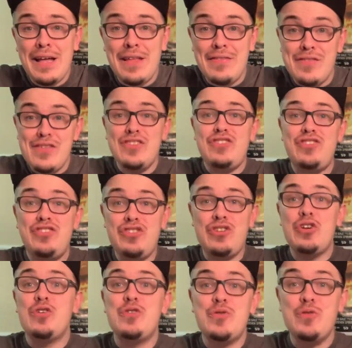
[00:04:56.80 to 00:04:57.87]
This
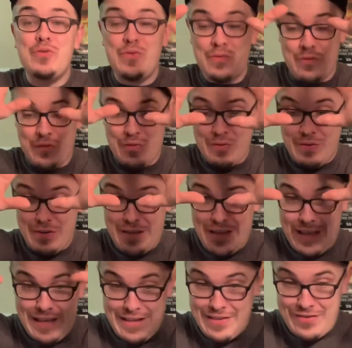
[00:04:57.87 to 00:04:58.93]
show
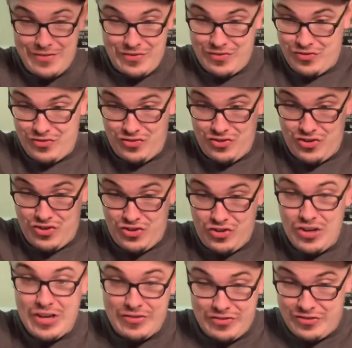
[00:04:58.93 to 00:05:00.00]
is
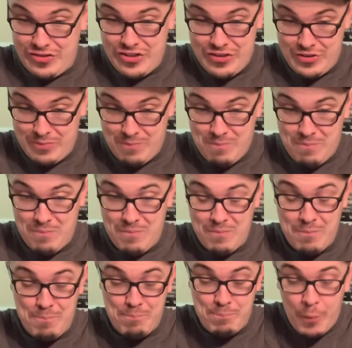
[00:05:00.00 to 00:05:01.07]
just this
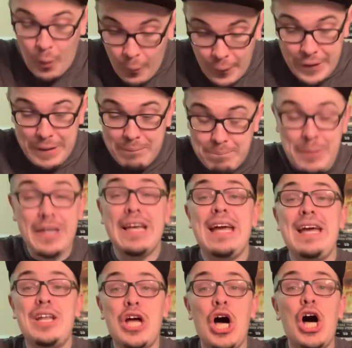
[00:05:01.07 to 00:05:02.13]
boring,
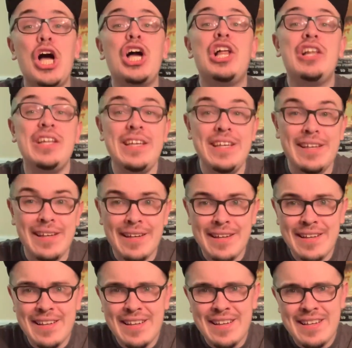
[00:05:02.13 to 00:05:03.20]
bland, ugly
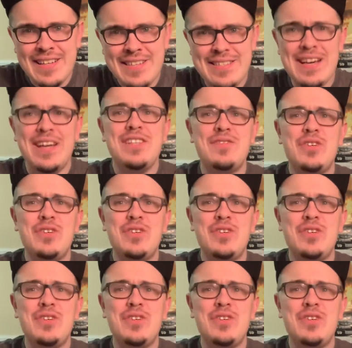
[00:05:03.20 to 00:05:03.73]
science